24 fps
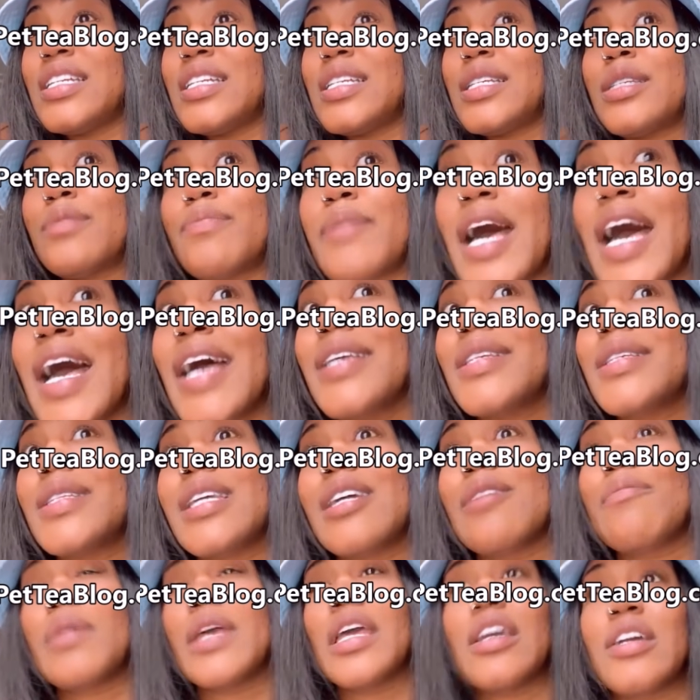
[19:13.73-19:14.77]
despise
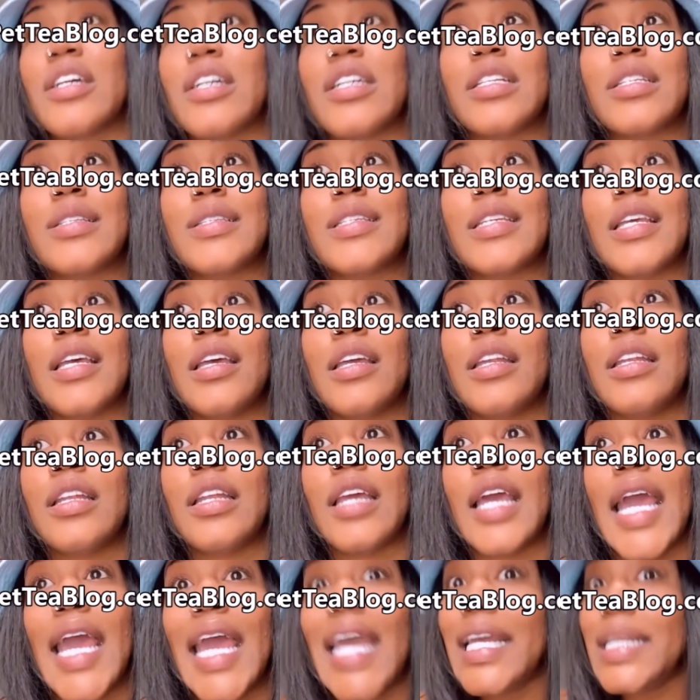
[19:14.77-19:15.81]
their parents and
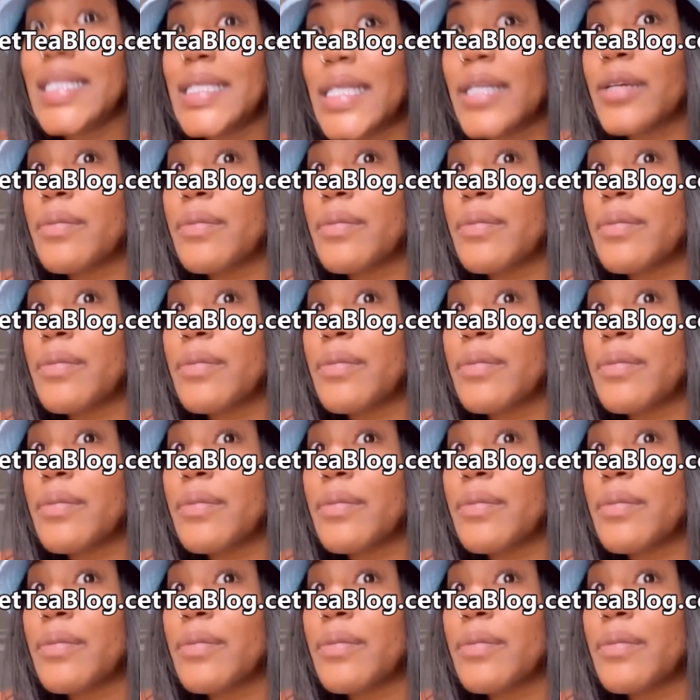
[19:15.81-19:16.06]
hate